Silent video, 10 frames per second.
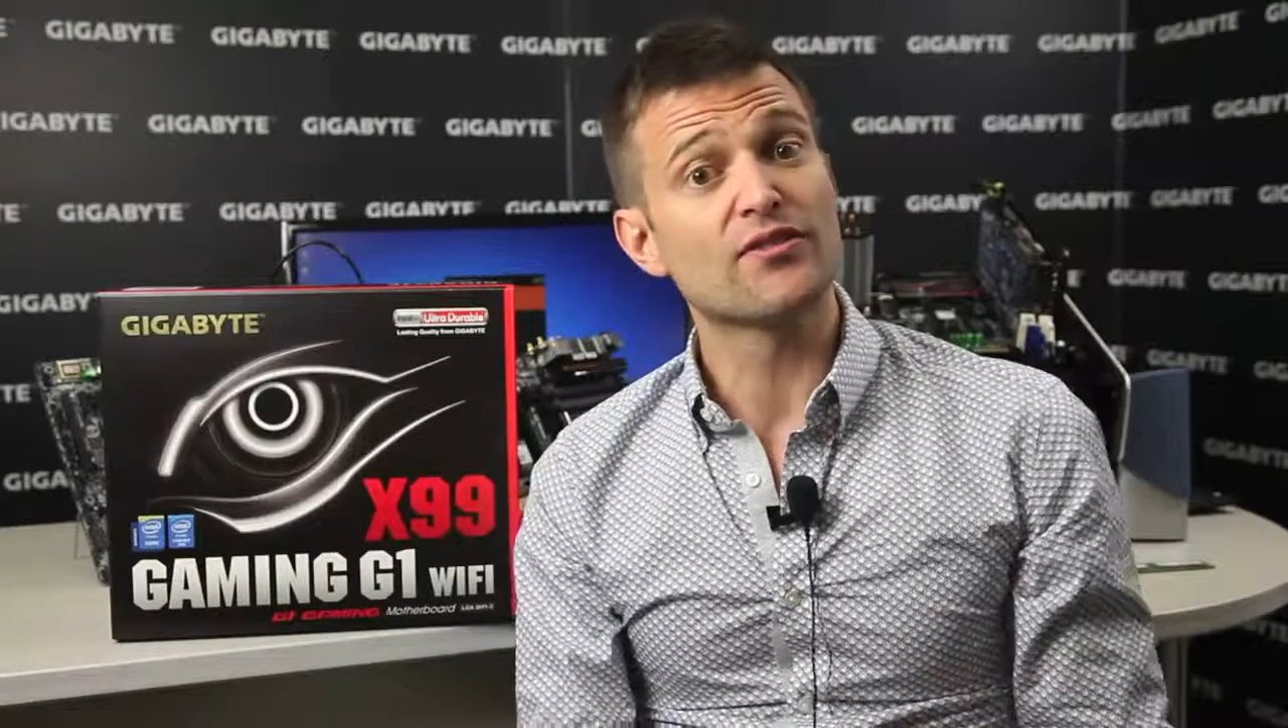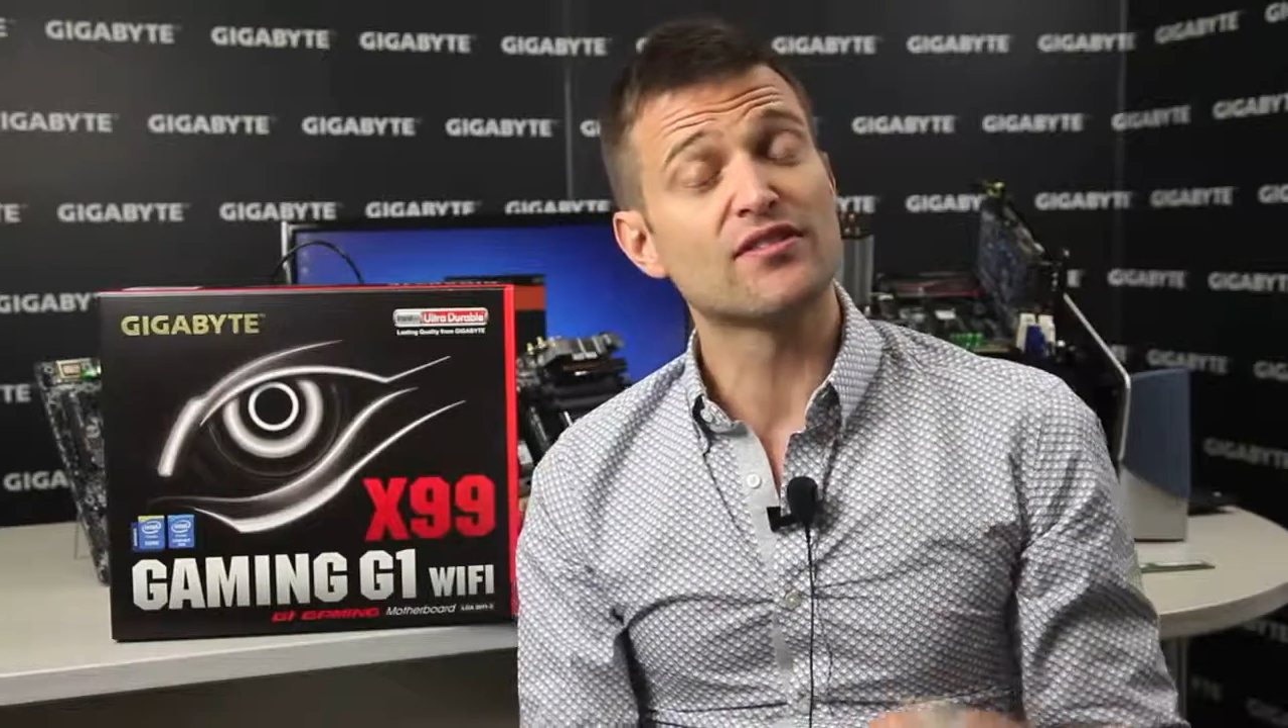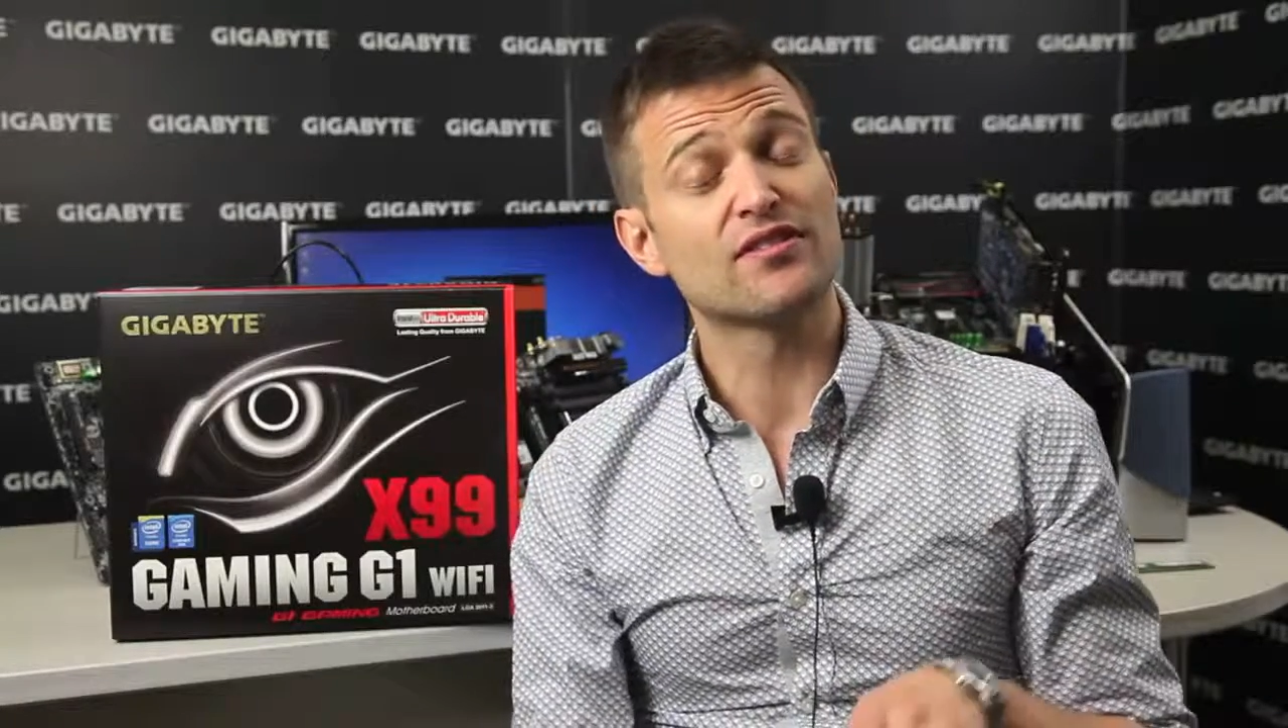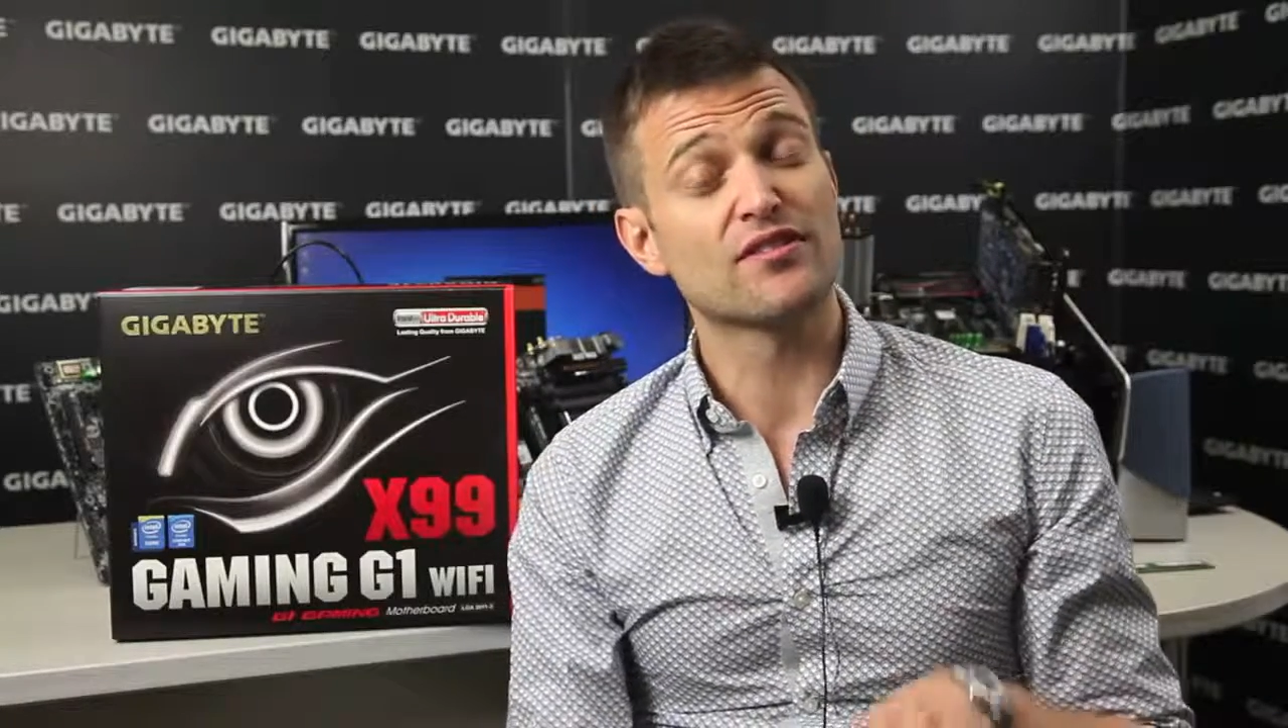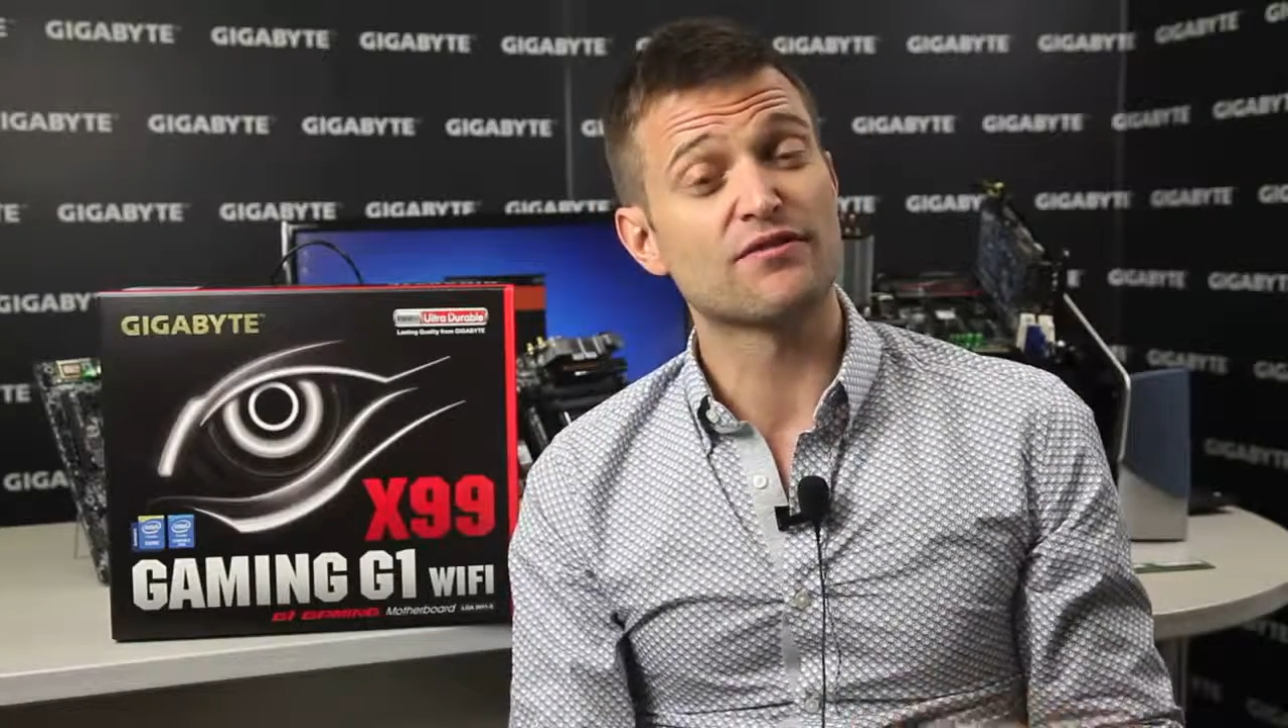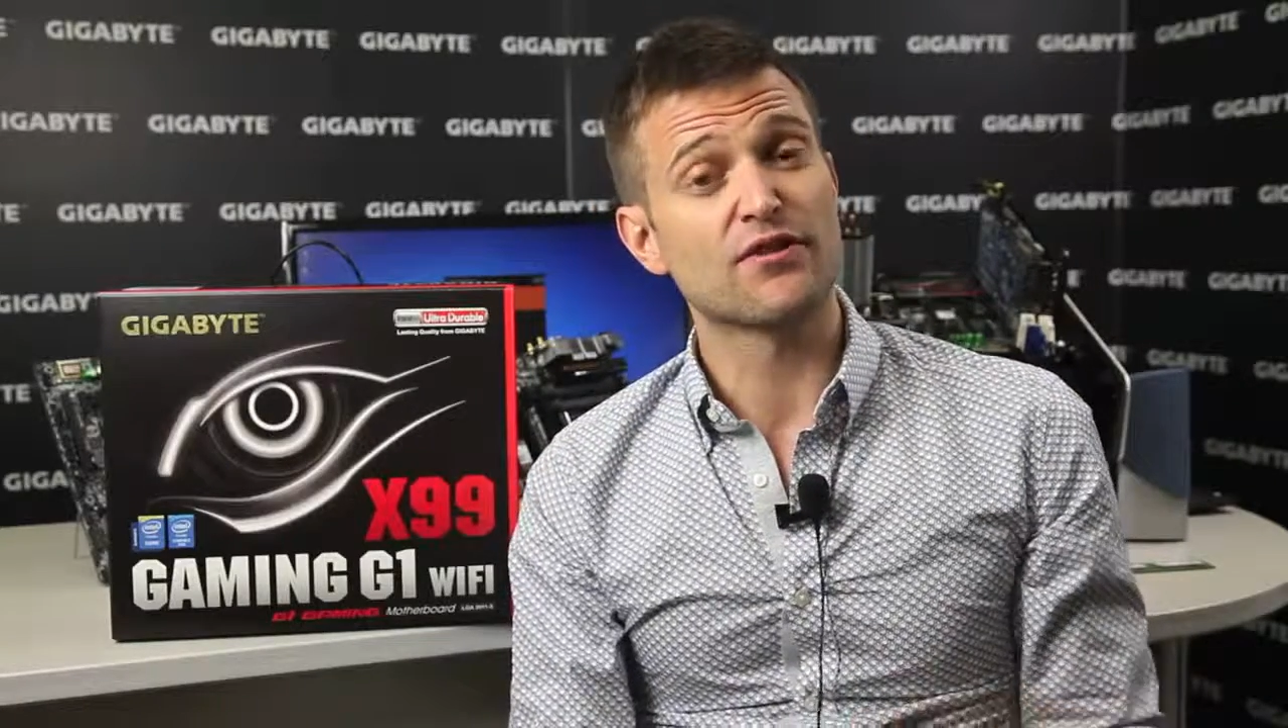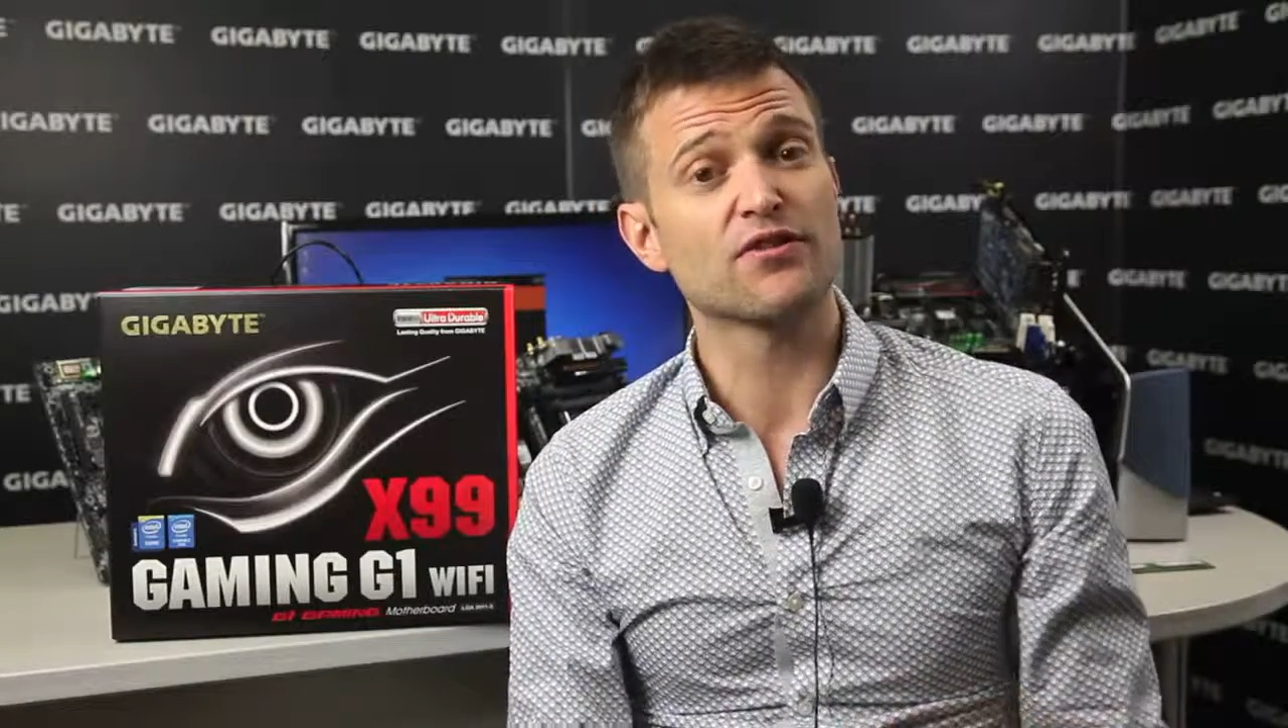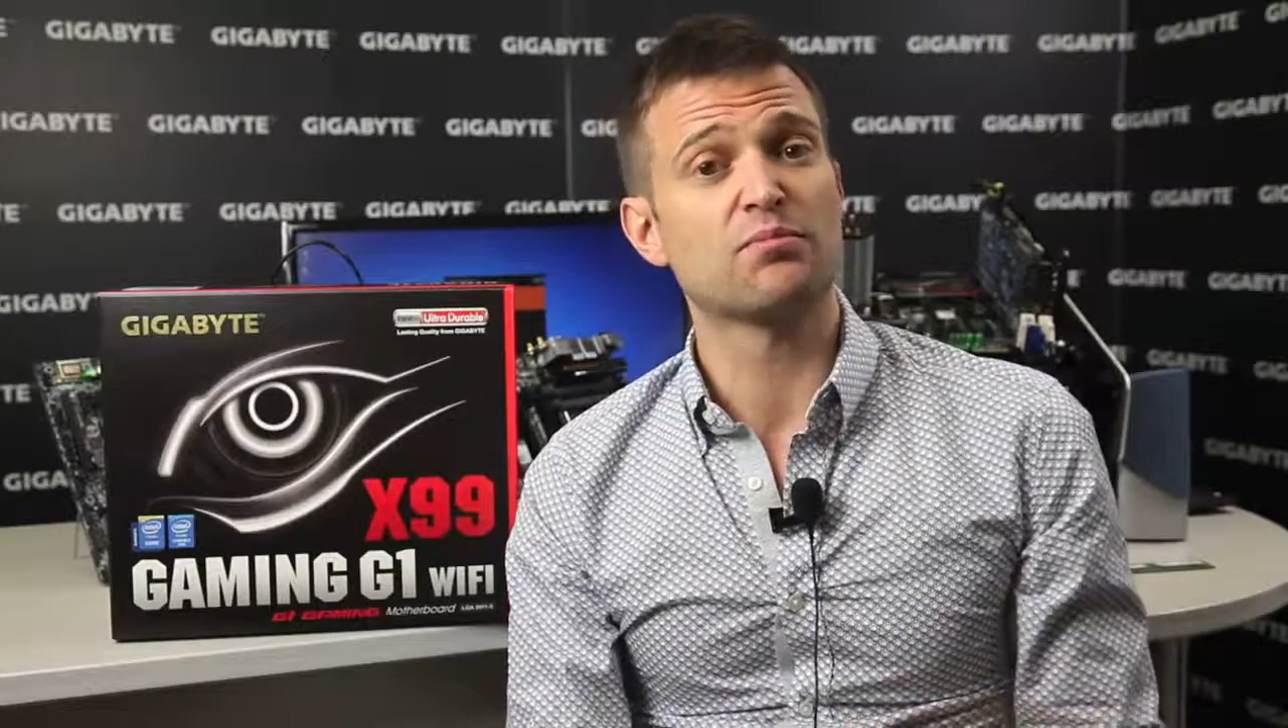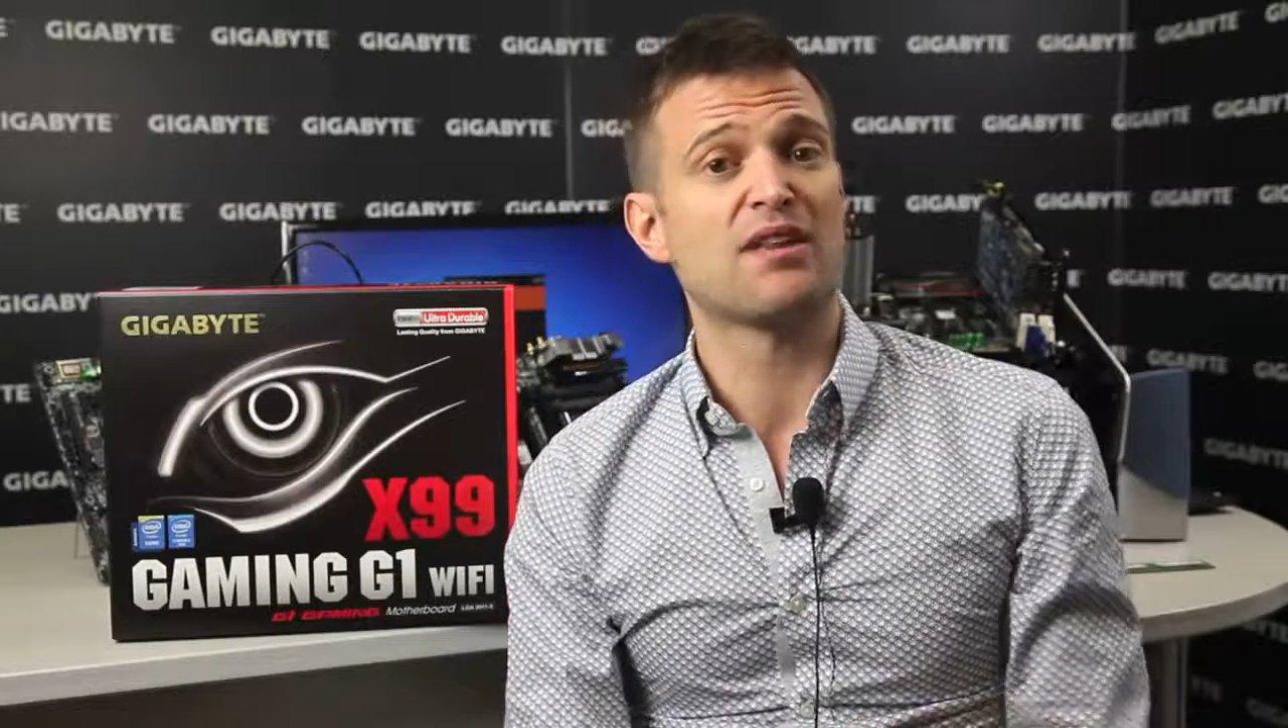this is the first